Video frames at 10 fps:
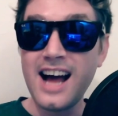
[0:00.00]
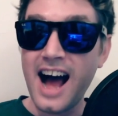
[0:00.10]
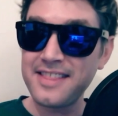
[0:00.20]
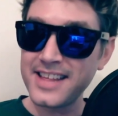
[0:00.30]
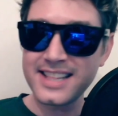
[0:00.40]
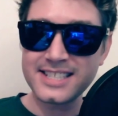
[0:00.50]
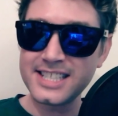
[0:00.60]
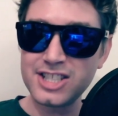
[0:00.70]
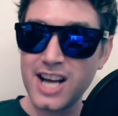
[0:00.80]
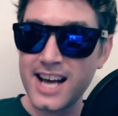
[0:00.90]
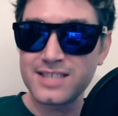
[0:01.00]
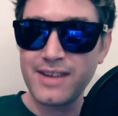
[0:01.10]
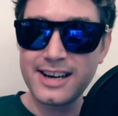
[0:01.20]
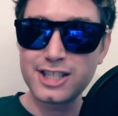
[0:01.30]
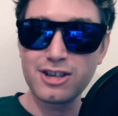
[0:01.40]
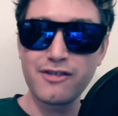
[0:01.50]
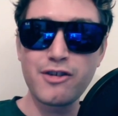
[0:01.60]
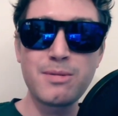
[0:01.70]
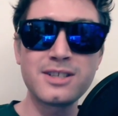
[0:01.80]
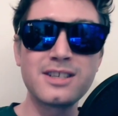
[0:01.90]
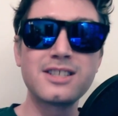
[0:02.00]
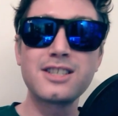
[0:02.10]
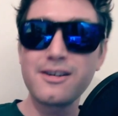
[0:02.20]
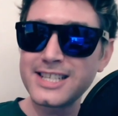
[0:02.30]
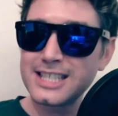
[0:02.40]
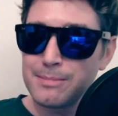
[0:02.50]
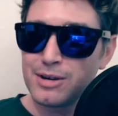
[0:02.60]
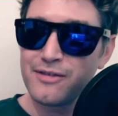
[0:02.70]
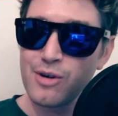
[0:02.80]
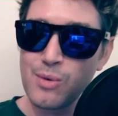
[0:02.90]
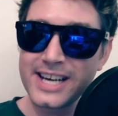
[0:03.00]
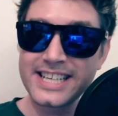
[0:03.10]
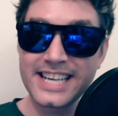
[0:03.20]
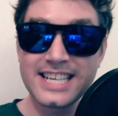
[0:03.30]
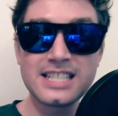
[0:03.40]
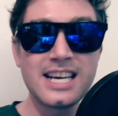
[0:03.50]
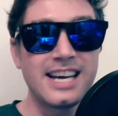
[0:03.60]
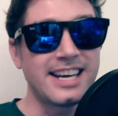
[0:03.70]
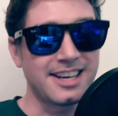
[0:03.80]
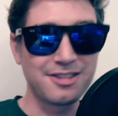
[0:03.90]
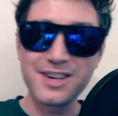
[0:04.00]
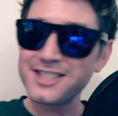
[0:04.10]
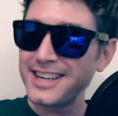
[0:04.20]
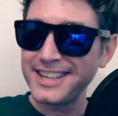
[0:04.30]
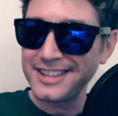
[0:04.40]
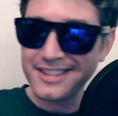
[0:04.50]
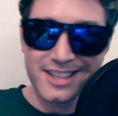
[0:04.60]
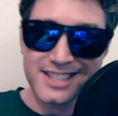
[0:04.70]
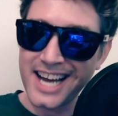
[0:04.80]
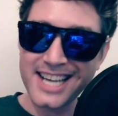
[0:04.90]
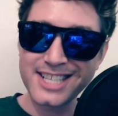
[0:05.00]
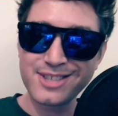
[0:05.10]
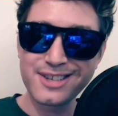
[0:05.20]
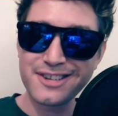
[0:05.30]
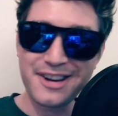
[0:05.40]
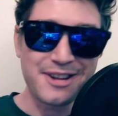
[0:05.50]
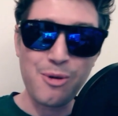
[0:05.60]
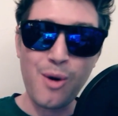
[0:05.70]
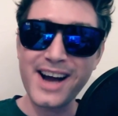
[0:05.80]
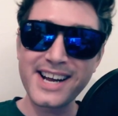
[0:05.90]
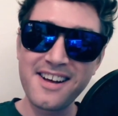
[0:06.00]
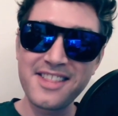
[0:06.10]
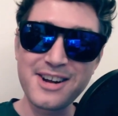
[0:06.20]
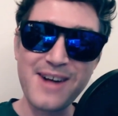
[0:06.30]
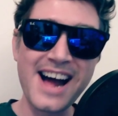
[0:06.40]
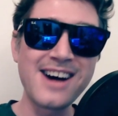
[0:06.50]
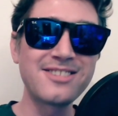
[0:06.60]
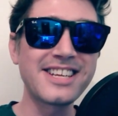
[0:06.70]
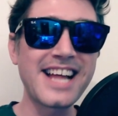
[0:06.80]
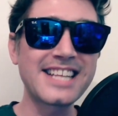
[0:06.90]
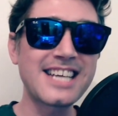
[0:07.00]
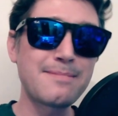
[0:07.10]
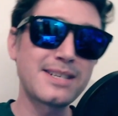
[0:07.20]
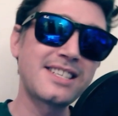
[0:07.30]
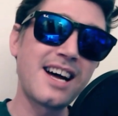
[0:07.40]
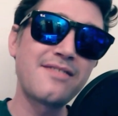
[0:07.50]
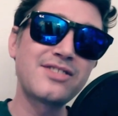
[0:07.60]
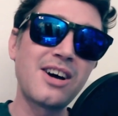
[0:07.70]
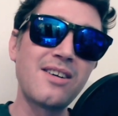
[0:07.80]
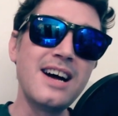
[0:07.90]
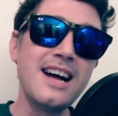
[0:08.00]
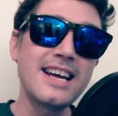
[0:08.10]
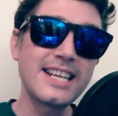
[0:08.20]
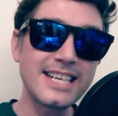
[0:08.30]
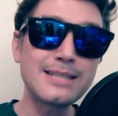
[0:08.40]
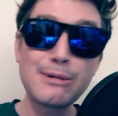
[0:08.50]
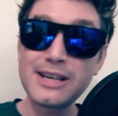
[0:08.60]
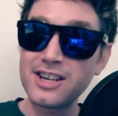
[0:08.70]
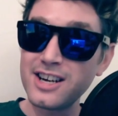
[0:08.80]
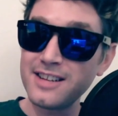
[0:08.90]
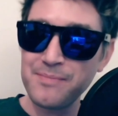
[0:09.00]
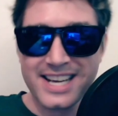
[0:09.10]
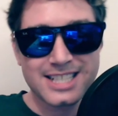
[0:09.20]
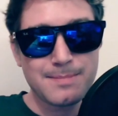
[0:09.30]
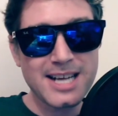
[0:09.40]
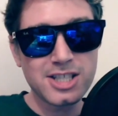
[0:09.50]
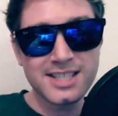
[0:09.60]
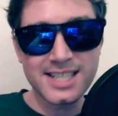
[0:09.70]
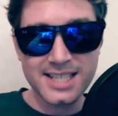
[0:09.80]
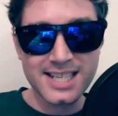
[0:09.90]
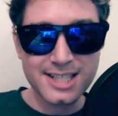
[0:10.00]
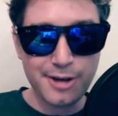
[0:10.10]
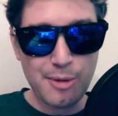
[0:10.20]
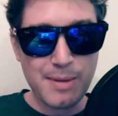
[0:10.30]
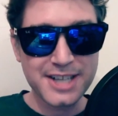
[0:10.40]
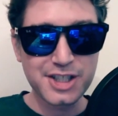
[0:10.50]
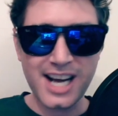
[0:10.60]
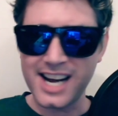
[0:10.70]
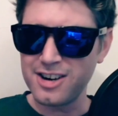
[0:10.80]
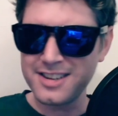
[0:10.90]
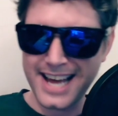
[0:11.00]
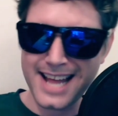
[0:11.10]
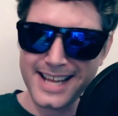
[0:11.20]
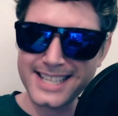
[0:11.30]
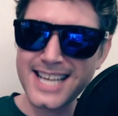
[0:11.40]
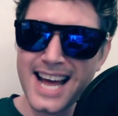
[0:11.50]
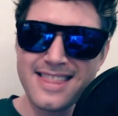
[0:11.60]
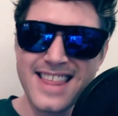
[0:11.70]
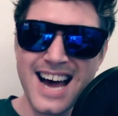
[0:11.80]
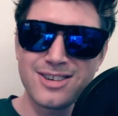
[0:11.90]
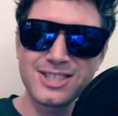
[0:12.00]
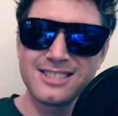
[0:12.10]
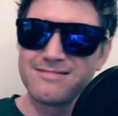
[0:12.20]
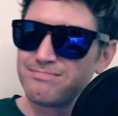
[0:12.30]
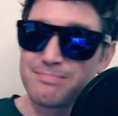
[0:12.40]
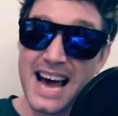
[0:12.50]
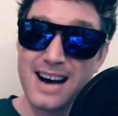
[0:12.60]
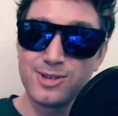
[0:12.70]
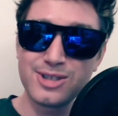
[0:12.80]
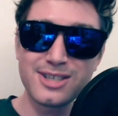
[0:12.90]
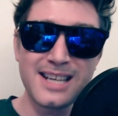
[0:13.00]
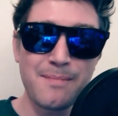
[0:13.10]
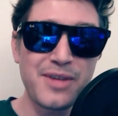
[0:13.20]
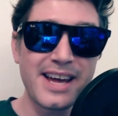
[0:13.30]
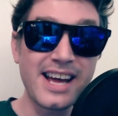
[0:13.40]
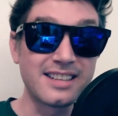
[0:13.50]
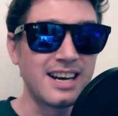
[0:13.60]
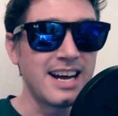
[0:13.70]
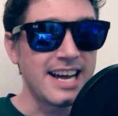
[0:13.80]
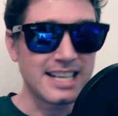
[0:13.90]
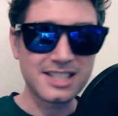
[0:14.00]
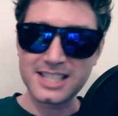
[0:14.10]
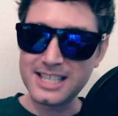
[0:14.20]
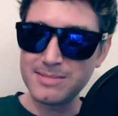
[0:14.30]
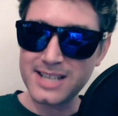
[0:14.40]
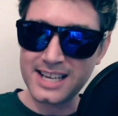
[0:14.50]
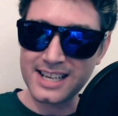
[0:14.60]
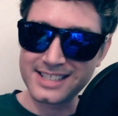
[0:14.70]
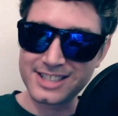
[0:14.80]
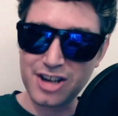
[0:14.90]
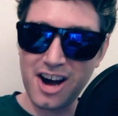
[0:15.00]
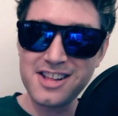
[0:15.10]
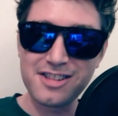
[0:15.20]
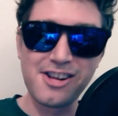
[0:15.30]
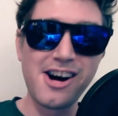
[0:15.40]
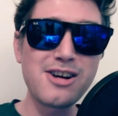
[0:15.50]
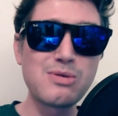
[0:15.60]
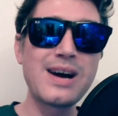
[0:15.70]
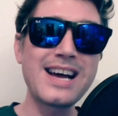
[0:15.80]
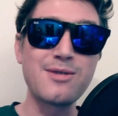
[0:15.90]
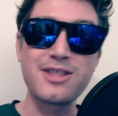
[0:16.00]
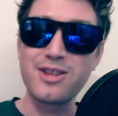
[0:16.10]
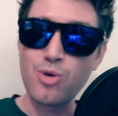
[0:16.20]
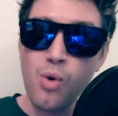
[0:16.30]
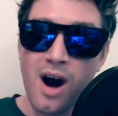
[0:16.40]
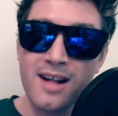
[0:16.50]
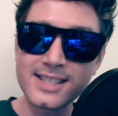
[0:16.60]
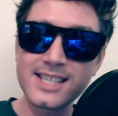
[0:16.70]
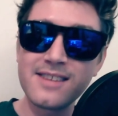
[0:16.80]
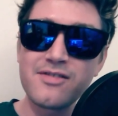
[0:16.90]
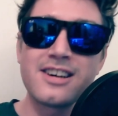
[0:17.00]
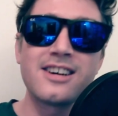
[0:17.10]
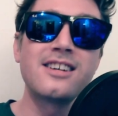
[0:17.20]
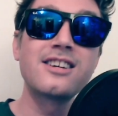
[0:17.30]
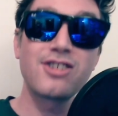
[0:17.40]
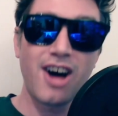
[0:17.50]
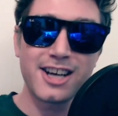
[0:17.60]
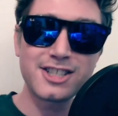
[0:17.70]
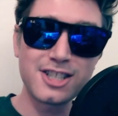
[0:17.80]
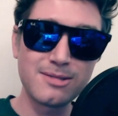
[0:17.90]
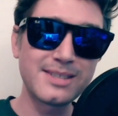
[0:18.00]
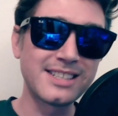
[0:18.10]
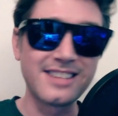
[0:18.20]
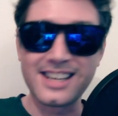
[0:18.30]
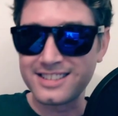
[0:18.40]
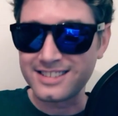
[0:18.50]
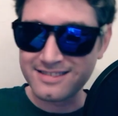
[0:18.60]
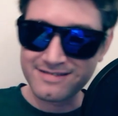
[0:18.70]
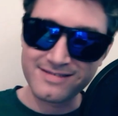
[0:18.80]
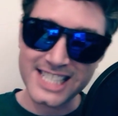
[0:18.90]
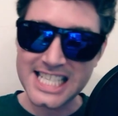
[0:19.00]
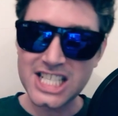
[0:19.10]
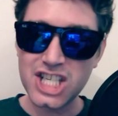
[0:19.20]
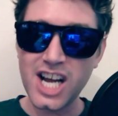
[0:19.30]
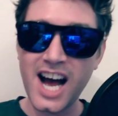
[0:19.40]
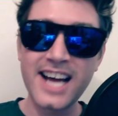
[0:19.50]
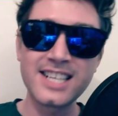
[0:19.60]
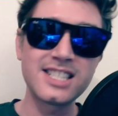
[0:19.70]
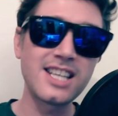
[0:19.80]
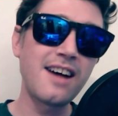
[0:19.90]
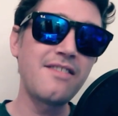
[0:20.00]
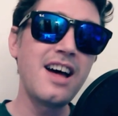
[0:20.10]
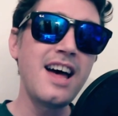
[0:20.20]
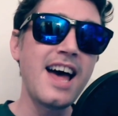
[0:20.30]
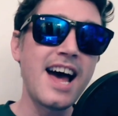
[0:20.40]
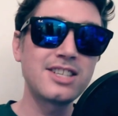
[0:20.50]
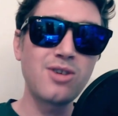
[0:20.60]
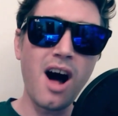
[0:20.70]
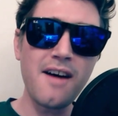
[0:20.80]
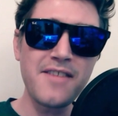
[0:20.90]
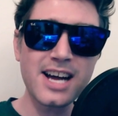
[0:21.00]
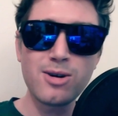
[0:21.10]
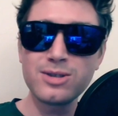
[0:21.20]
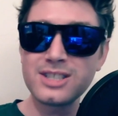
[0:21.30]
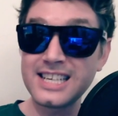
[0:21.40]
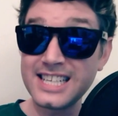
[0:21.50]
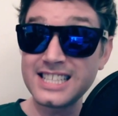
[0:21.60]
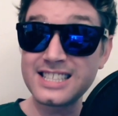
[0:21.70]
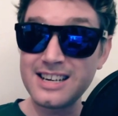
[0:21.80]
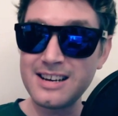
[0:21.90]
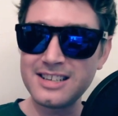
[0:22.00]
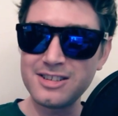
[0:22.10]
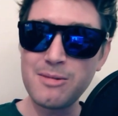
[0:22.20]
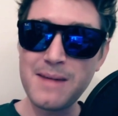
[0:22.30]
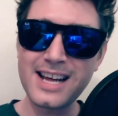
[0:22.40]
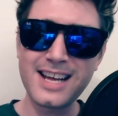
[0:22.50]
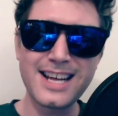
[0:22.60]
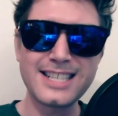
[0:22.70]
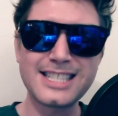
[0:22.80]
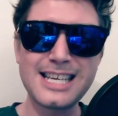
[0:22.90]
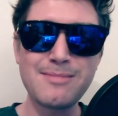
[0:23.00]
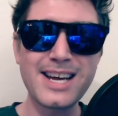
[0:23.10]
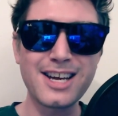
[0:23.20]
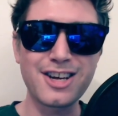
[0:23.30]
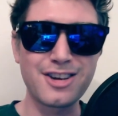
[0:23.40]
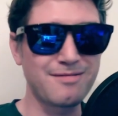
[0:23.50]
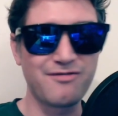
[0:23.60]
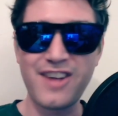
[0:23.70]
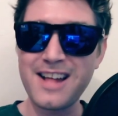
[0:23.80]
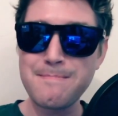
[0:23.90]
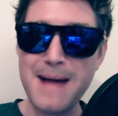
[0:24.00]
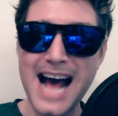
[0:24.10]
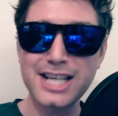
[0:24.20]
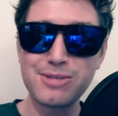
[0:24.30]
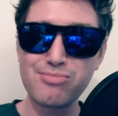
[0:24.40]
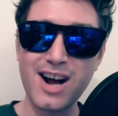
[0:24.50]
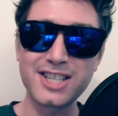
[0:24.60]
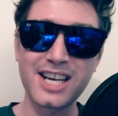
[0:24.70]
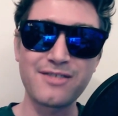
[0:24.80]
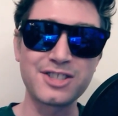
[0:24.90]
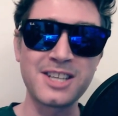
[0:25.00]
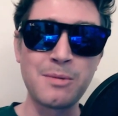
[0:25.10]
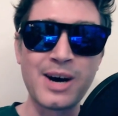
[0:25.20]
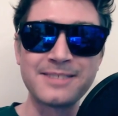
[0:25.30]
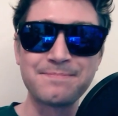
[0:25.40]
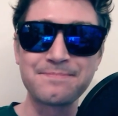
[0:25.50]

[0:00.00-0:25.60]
I think the CGI is very serviceable for what it is. It looks like the dinosaurs are, you know, walking on the ground and that type of stuff. So it is pretty good, especially since it is low budget. I heard they had like 10,000 pounds or something, and it seems like it's gone a long way with the quality of the costumes and CGI and stuff. And so all of that goes in it to, you know, make it seem like a fun passion project for someone.